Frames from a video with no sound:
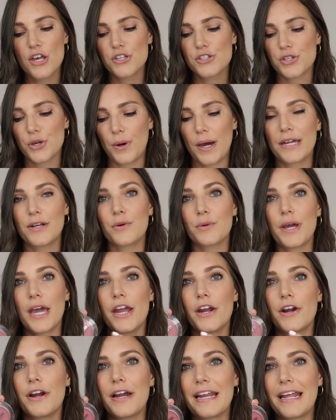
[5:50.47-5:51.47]
so I don't
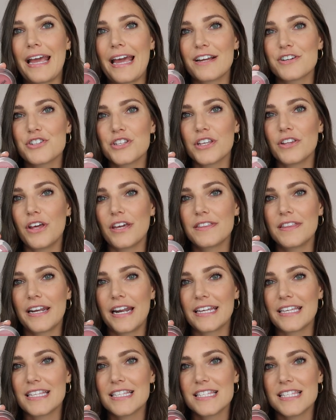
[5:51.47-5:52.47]
care, and I actually like that
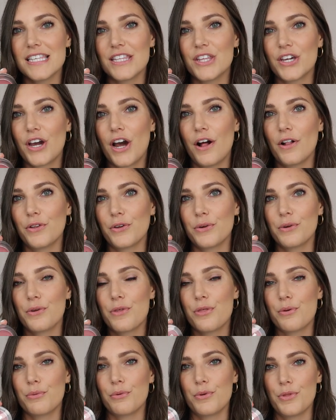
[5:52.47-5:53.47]
I can see the color
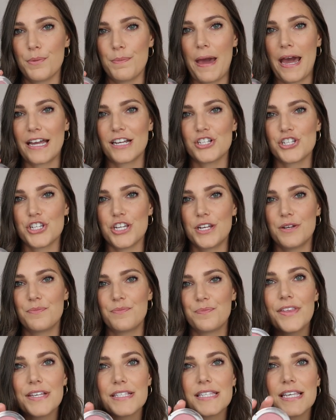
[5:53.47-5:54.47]
through the packaging.
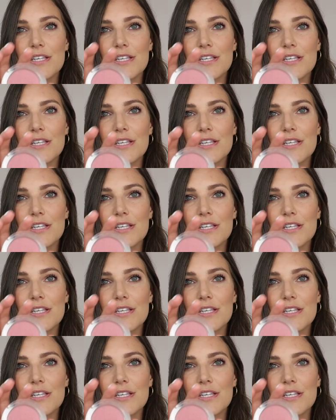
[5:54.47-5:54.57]
This